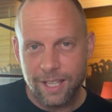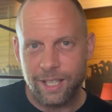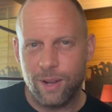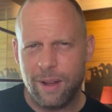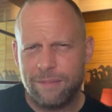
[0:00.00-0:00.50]

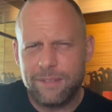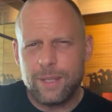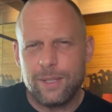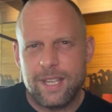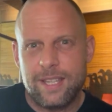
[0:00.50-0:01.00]
I
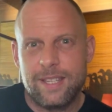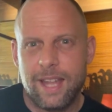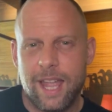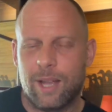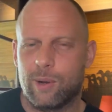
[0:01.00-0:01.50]
feel this
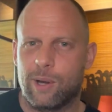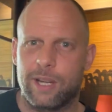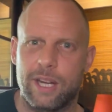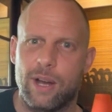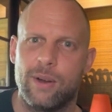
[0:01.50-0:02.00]
sting. Or,
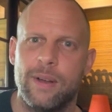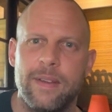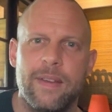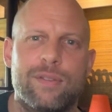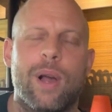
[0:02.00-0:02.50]

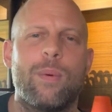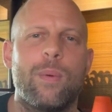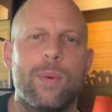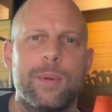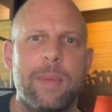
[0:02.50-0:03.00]
if
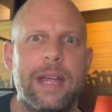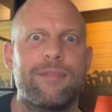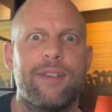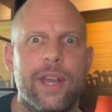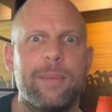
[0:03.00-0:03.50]
someone would make
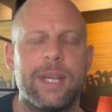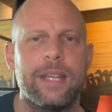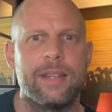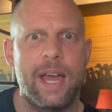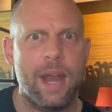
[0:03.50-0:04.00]
fun of
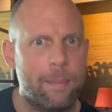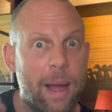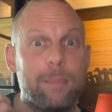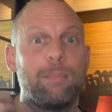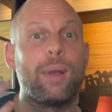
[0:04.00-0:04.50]
me, then I
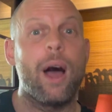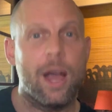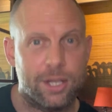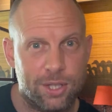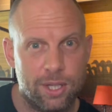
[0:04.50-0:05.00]
might
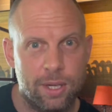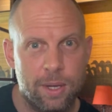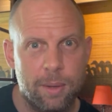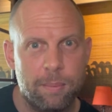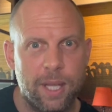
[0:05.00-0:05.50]
blush
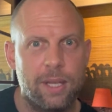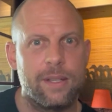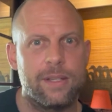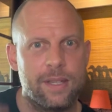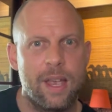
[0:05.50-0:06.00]

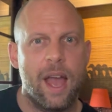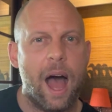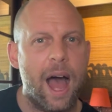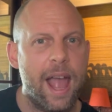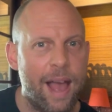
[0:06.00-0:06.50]
because
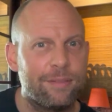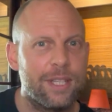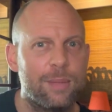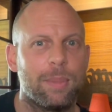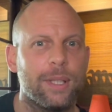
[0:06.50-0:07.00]
I have
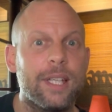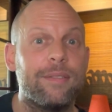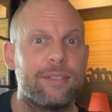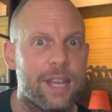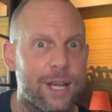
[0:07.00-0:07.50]
this
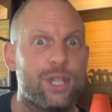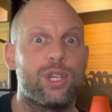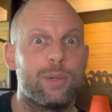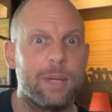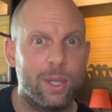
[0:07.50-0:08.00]
belief that I
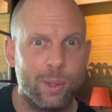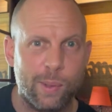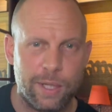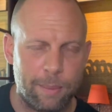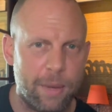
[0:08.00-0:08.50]
should be
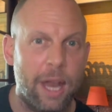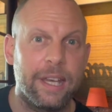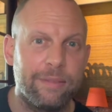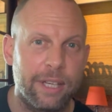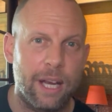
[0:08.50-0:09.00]
cool and I'm not
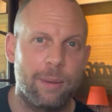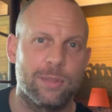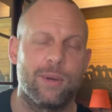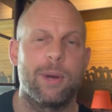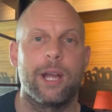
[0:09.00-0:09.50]
living up
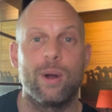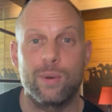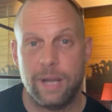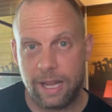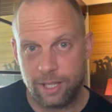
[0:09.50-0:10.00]
to my
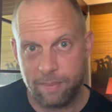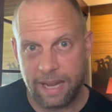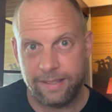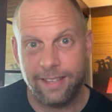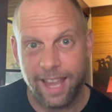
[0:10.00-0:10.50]
own
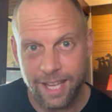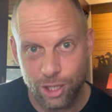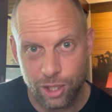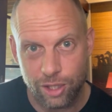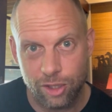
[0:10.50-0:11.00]

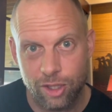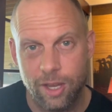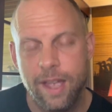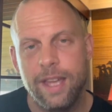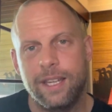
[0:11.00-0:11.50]
expectations.
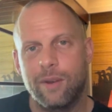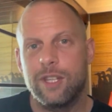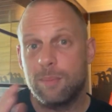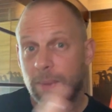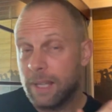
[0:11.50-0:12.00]
Now,
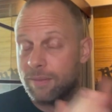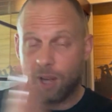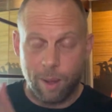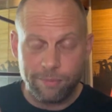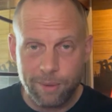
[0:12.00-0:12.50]
these beliefs
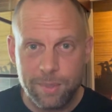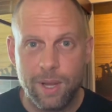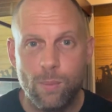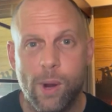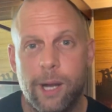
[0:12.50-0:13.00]
come from
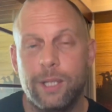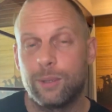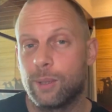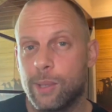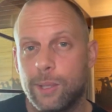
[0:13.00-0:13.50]
somewhere.
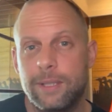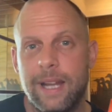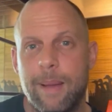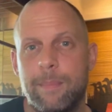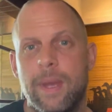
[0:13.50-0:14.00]
You learned
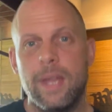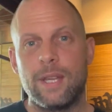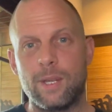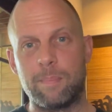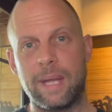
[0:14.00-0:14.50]
them,
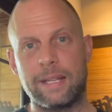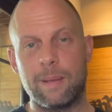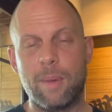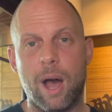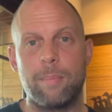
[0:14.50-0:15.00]
you picked
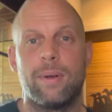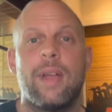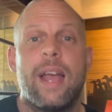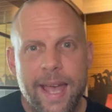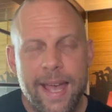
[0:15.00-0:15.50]
them up,
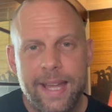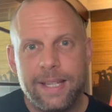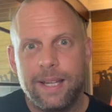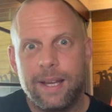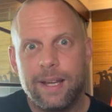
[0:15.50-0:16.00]

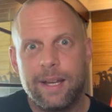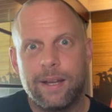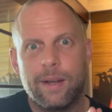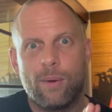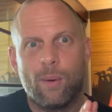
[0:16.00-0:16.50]
and
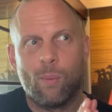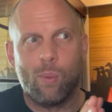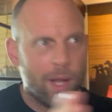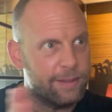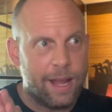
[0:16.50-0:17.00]

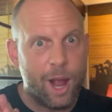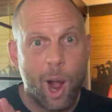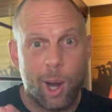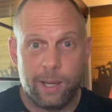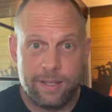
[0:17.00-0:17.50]
what they
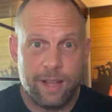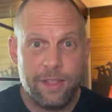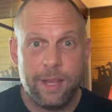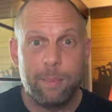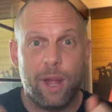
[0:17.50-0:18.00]
are is
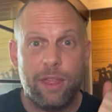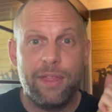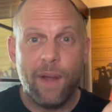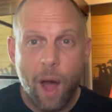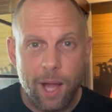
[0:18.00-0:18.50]
nothing but
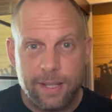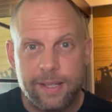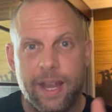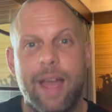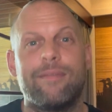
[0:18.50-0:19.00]
thoughts
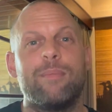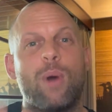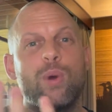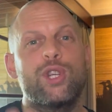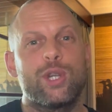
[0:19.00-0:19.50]
that have
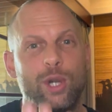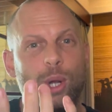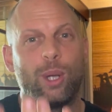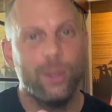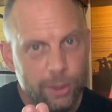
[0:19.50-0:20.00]
emotion
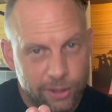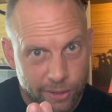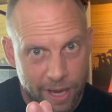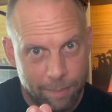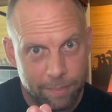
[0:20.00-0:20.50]
glued
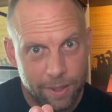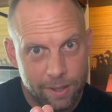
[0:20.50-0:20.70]
to them.